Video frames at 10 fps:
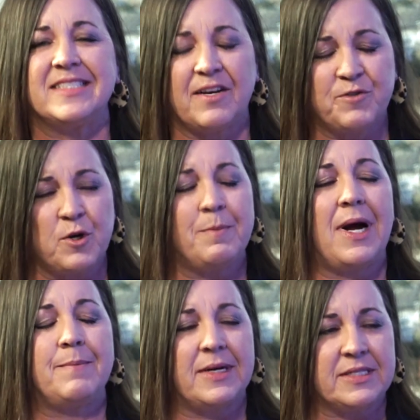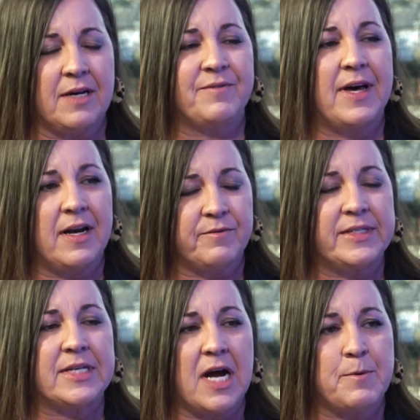have to remind myself that every
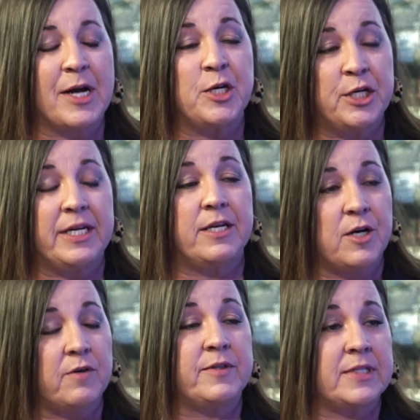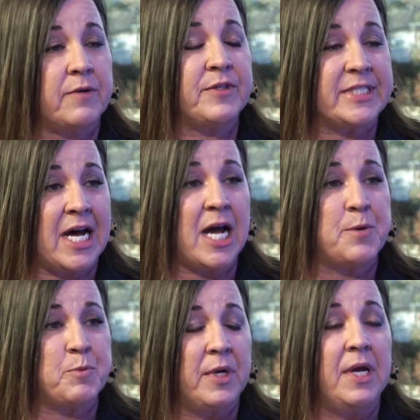time. I could get nervous every
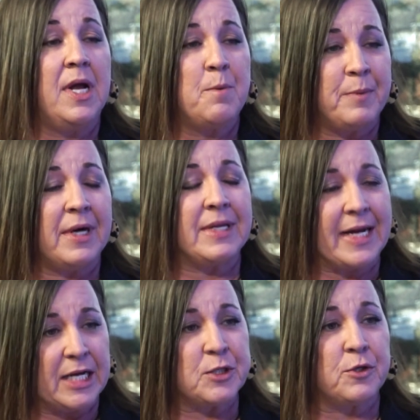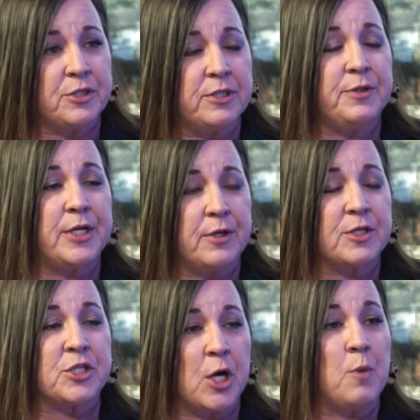time, but like I told you, you know, the show